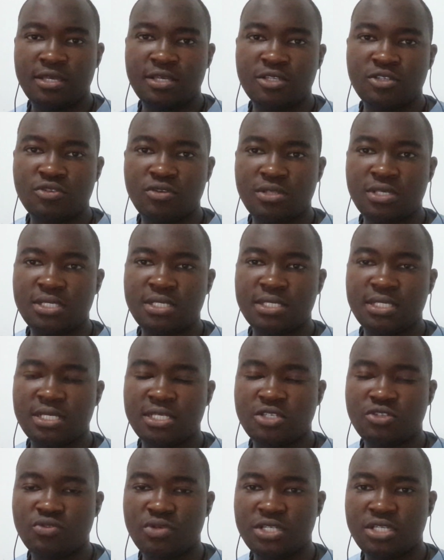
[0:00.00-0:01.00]
So this is a
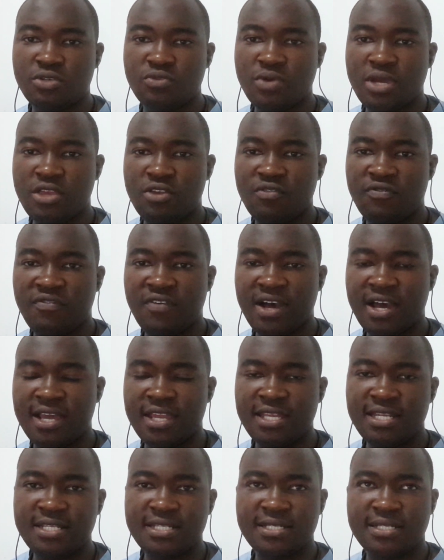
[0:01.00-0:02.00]
situation where you
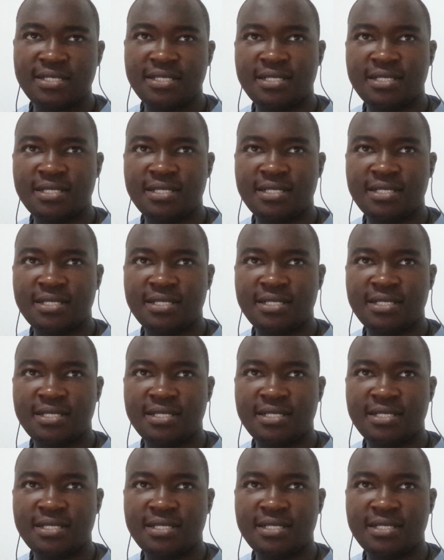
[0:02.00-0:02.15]
find